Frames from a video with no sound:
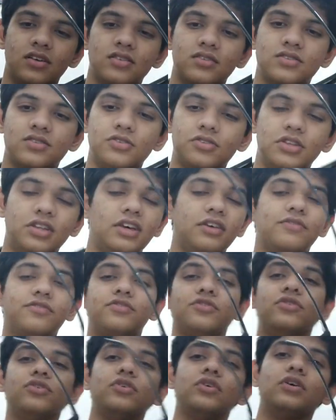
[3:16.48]
So
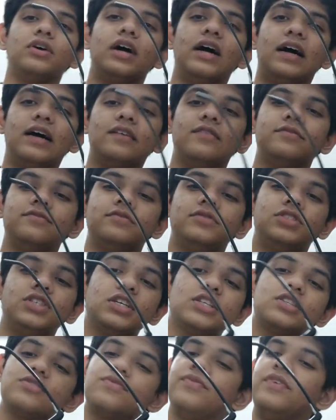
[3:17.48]
therefore I've
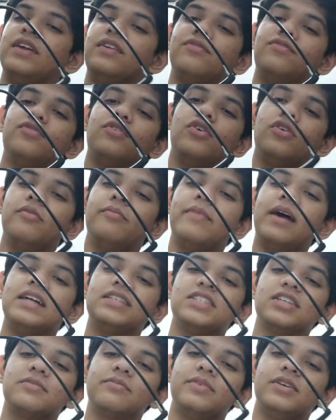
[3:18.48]
just went for
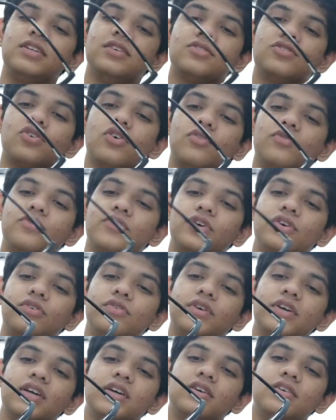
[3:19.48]
Magic Mirror software
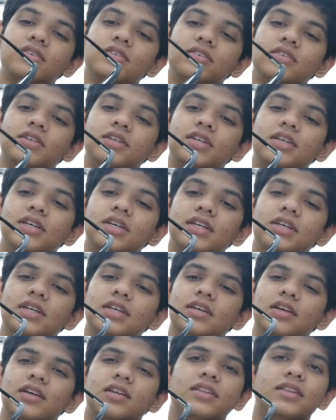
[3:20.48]
over here.
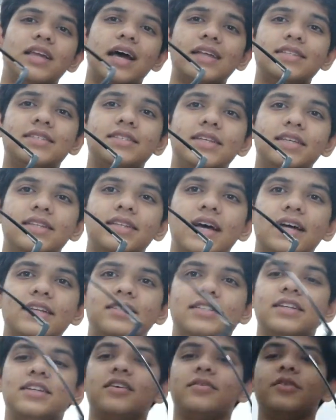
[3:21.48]
That's it
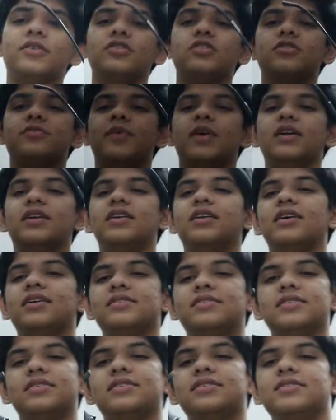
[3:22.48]
about the smart
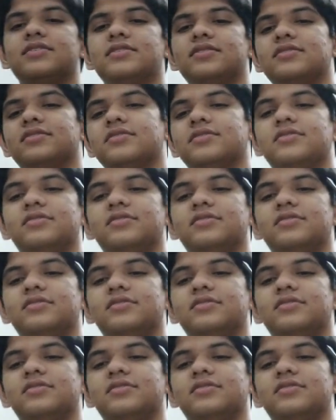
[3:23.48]
glasses.